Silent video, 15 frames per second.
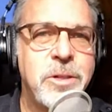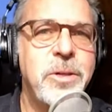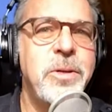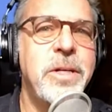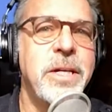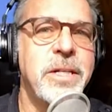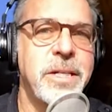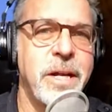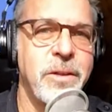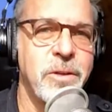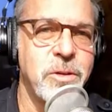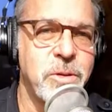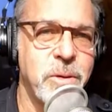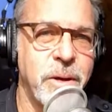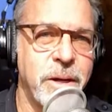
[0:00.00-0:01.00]
dude gets out of
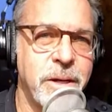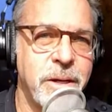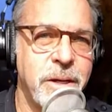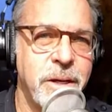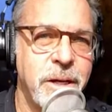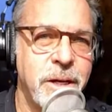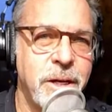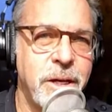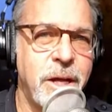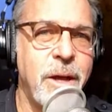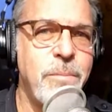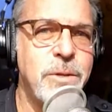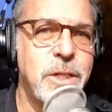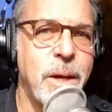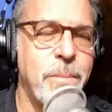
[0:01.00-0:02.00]
the truck,
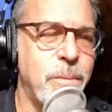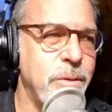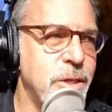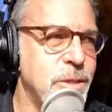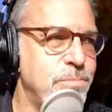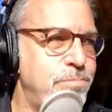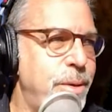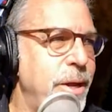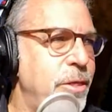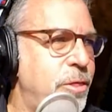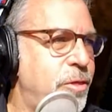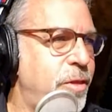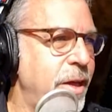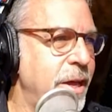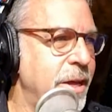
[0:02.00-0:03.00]
comes up with this big
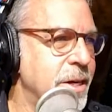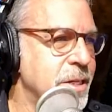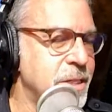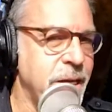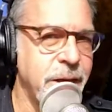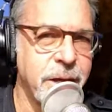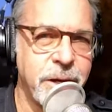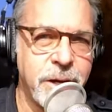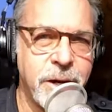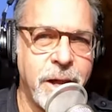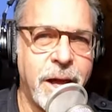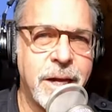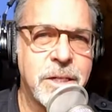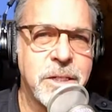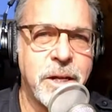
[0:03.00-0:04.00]
thing in his hand, and
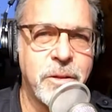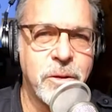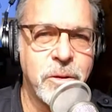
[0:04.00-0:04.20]
knocks